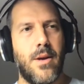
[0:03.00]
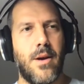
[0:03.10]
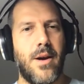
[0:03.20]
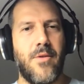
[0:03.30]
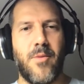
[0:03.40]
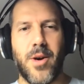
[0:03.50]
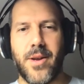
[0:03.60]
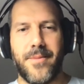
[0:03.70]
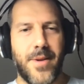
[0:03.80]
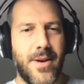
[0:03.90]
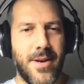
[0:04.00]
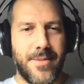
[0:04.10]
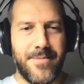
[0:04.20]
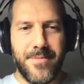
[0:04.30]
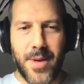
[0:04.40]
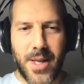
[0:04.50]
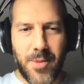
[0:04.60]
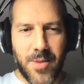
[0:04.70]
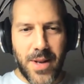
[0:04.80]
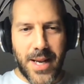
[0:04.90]
Hi, everybody. My name
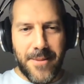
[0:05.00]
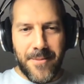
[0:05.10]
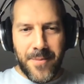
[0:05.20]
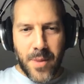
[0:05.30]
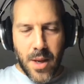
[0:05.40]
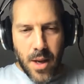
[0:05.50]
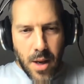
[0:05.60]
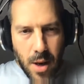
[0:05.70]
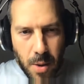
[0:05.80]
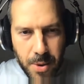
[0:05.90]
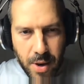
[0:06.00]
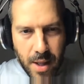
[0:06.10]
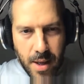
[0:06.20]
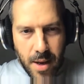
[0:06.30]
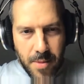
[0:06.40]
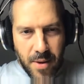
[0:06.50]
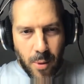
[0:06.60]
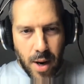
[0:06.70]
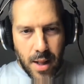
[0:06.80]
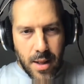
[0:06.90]
is Millie. Hope you can hear me
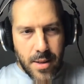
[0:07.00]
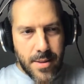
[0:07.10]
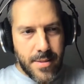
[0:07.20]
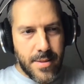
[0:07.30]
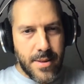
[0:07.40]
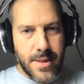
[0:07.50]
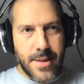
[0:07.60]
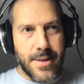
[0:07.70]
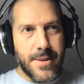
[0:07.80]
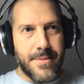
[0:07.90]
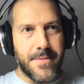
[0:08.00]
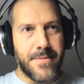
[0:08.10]
well. Um,